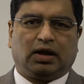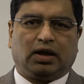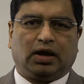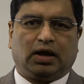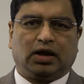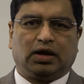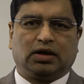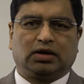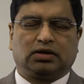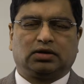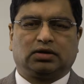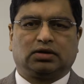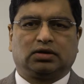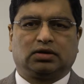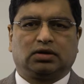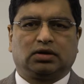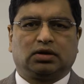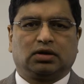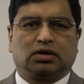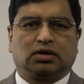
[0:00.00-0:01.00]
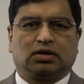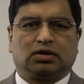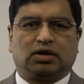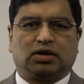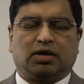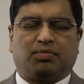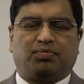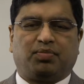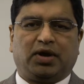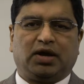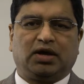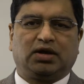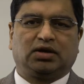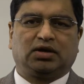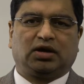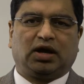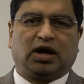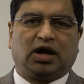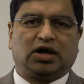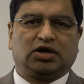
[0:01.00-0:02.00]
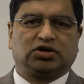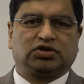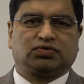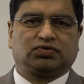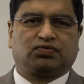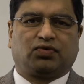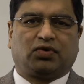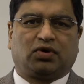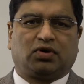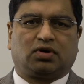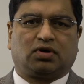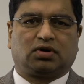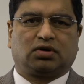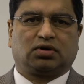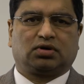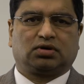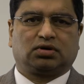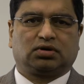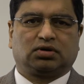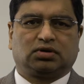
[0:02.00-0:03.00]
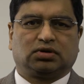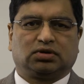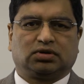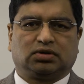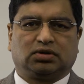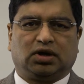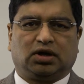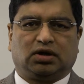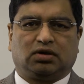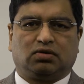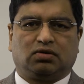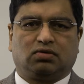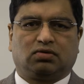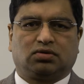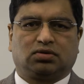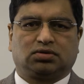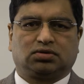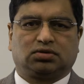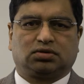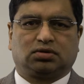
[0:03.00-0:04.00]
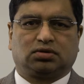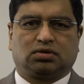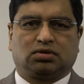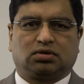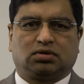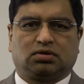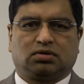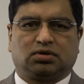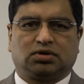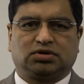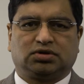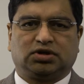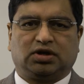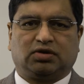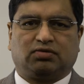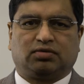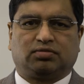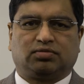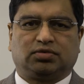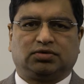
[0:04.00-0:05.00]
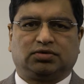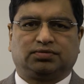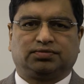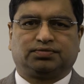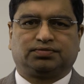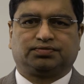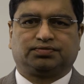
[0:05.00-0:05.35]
and they are paying cash for that notes receivable,